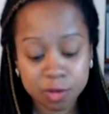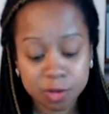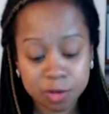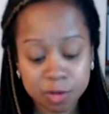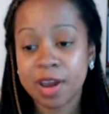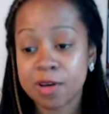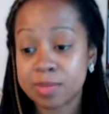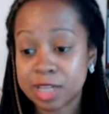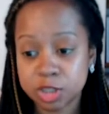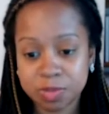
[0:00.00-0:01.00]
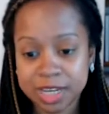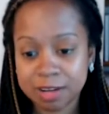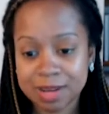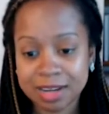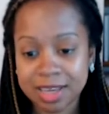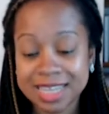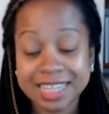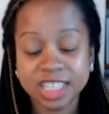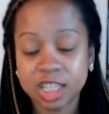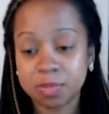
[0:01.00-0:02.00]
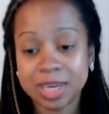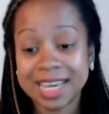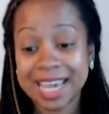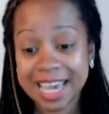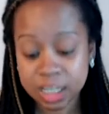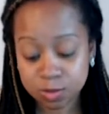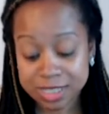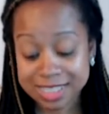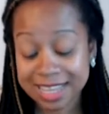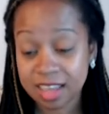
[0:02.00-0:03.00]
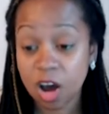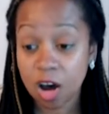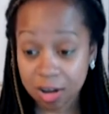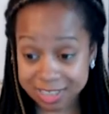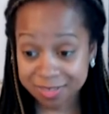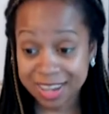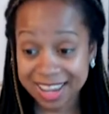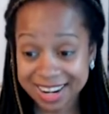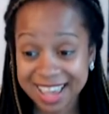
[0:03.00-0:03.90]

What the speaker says: have very much been around, I think, GP engagement's at the heart of it,